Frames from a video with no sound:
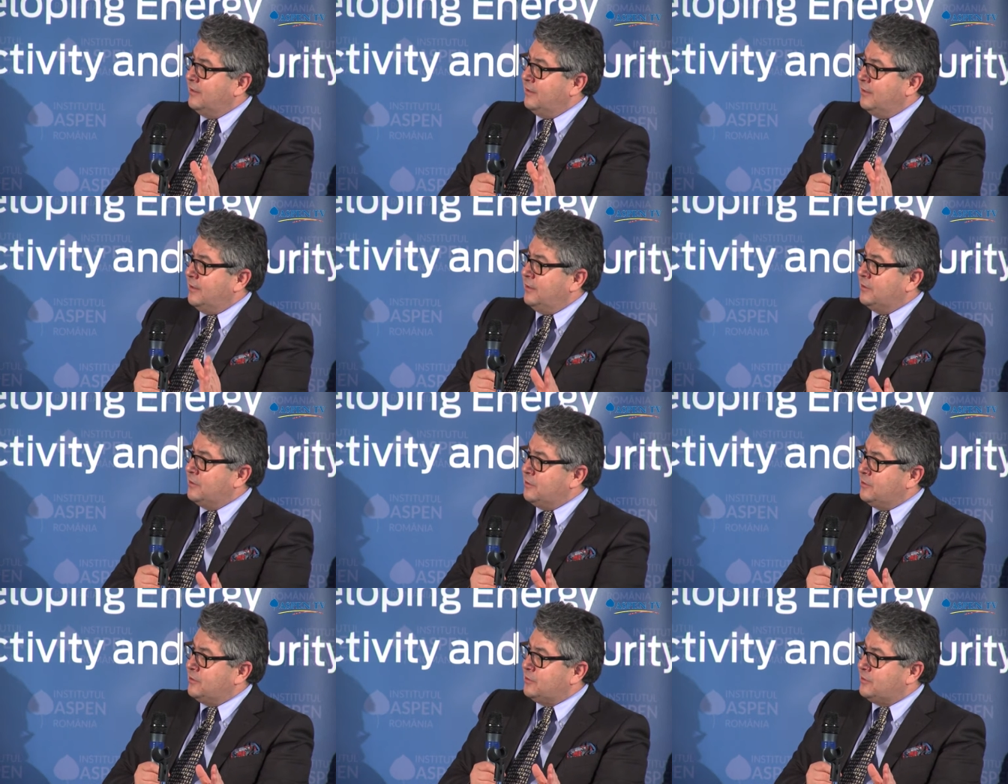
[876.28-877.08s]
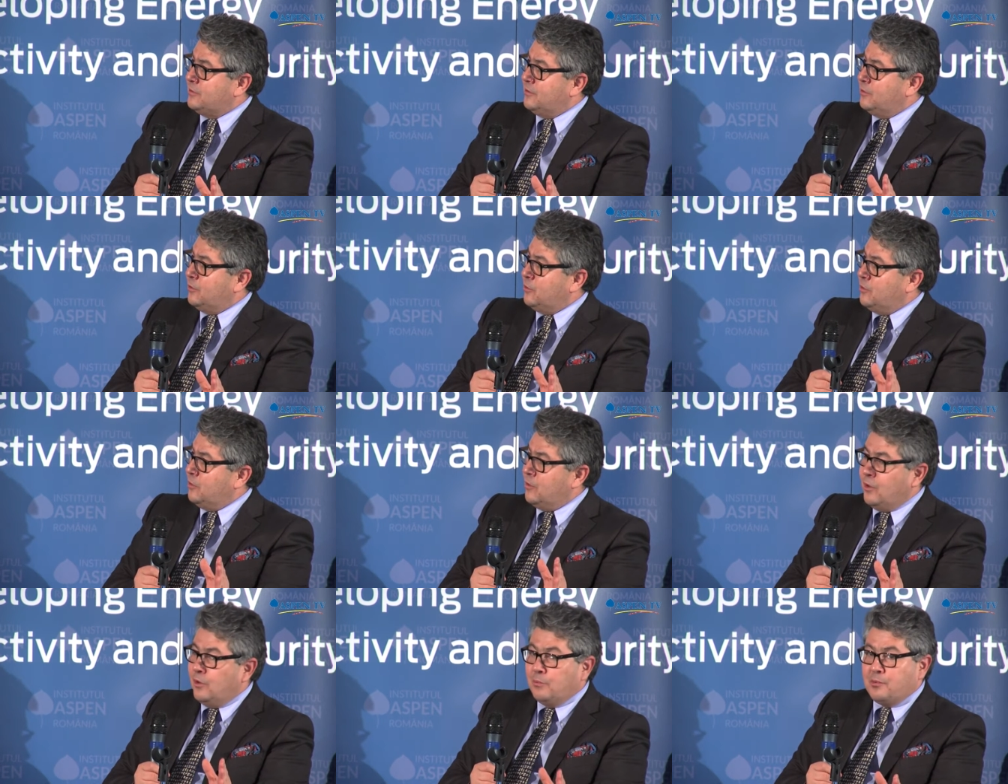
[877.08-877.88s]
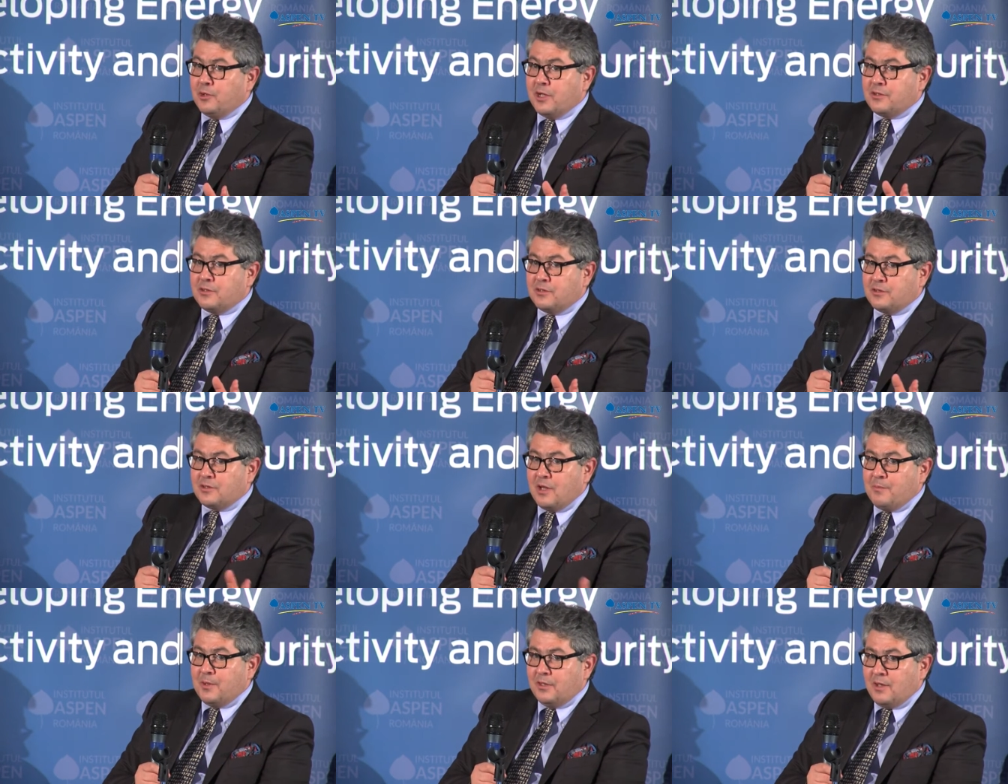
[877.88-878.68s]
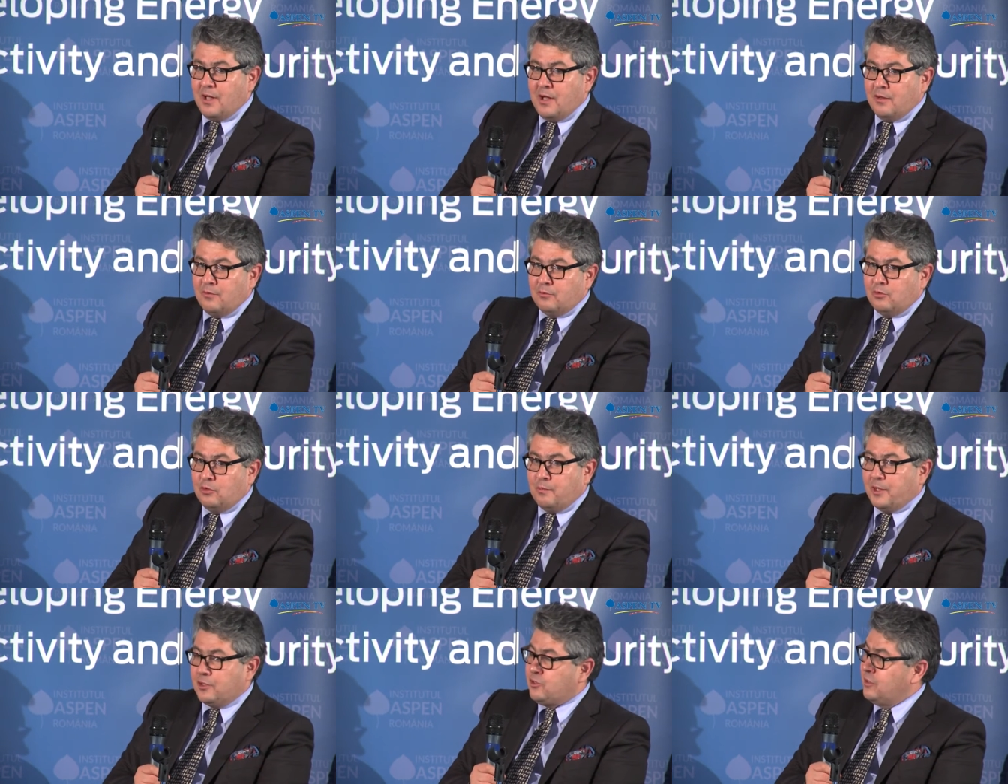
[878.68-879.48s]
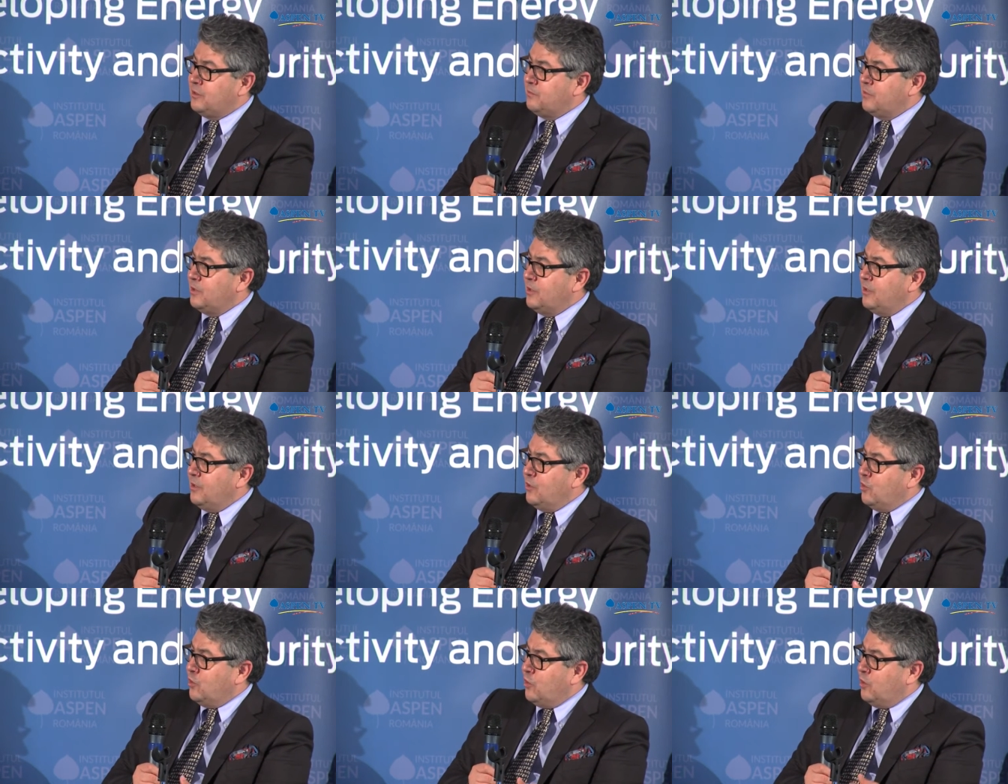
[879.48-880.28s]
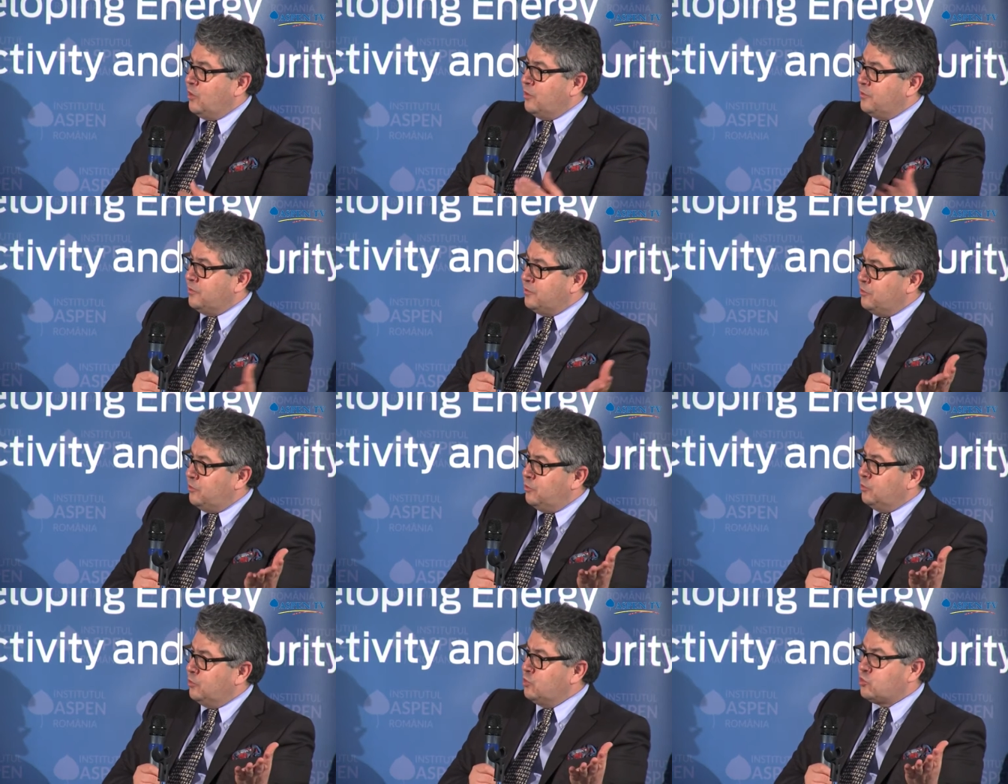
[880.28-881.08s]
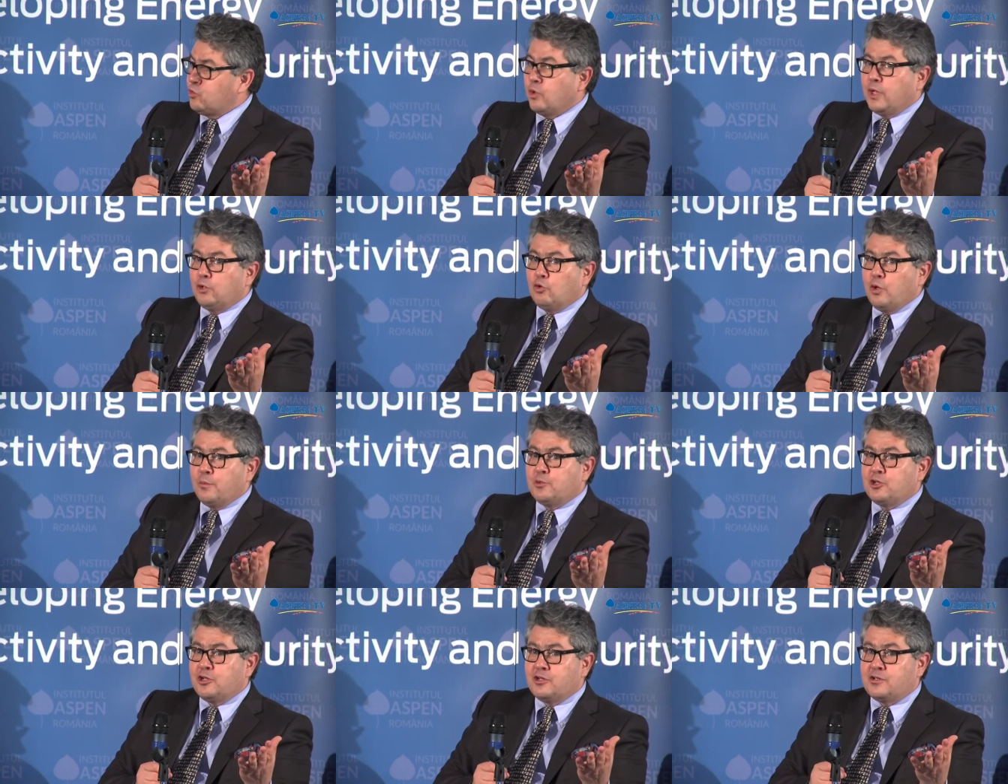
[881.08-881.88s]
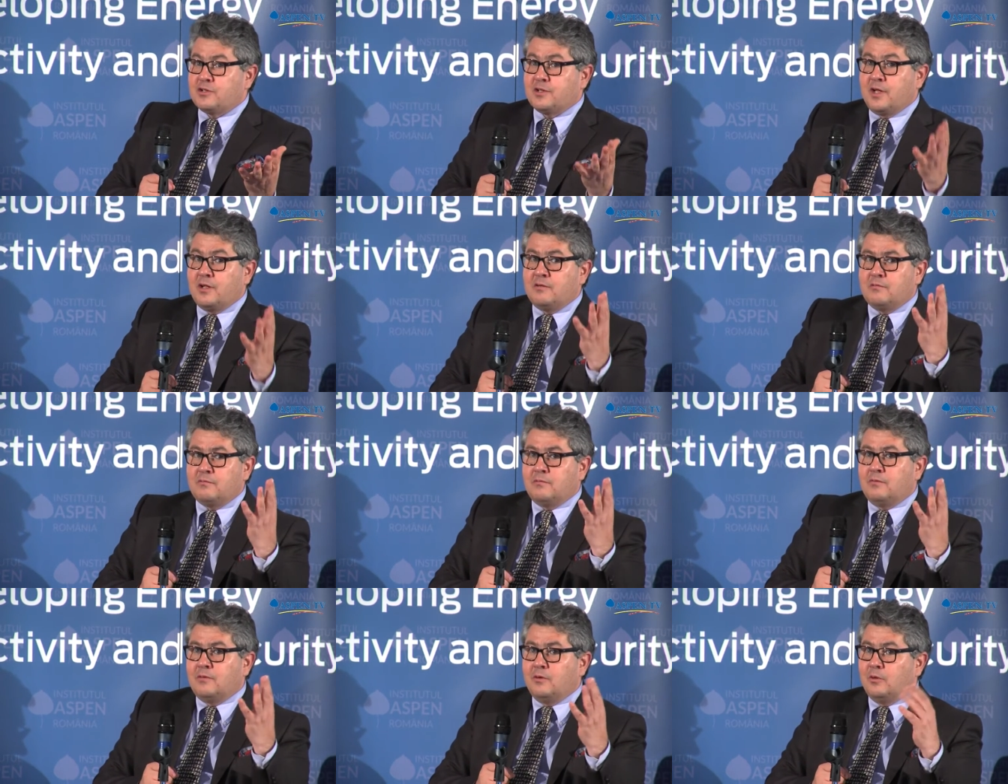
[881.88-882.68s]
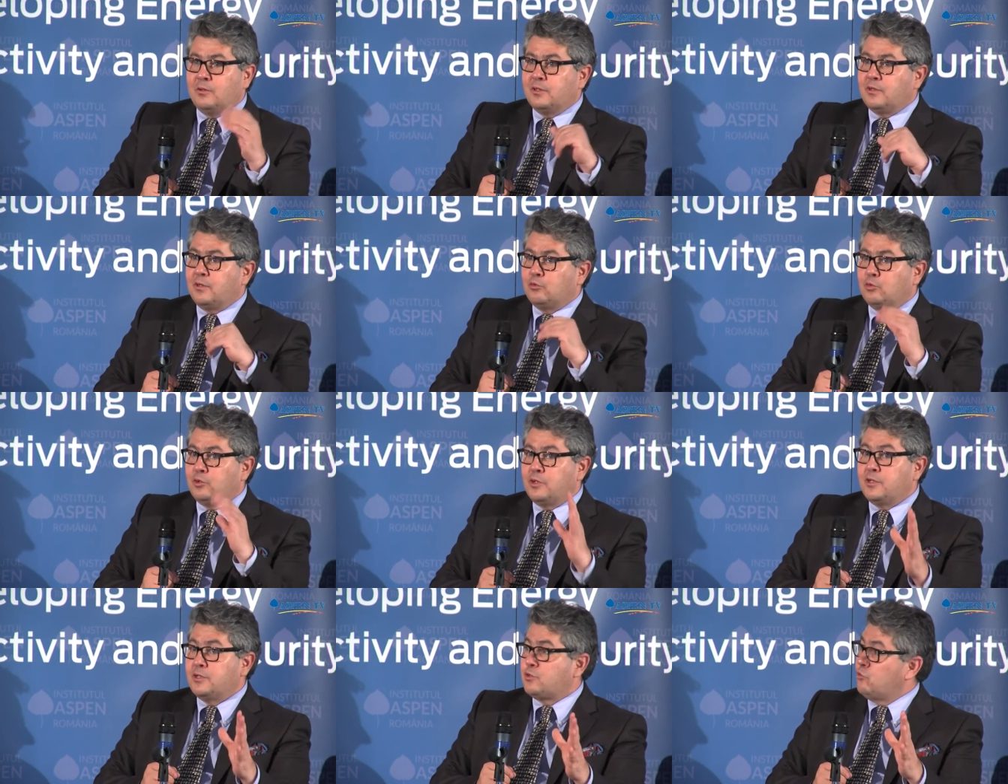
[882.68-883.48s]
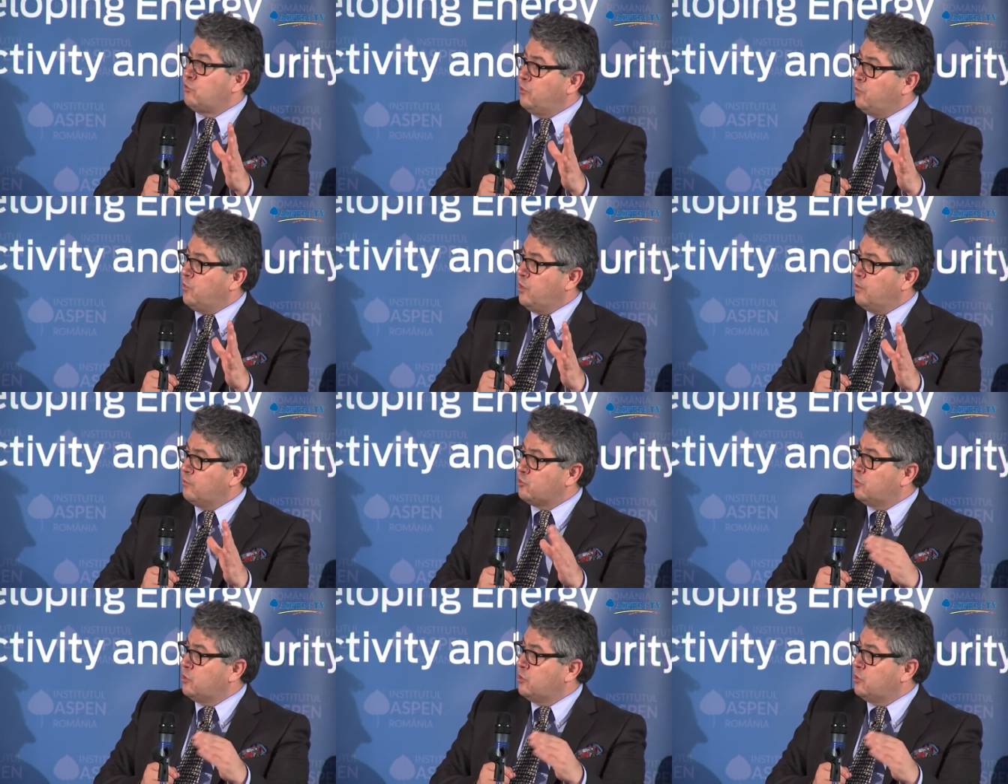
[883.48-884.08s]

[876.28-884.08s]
either, you know, oil prices coming down to the bottom, or you lose all other options, then only thing to do is to reform.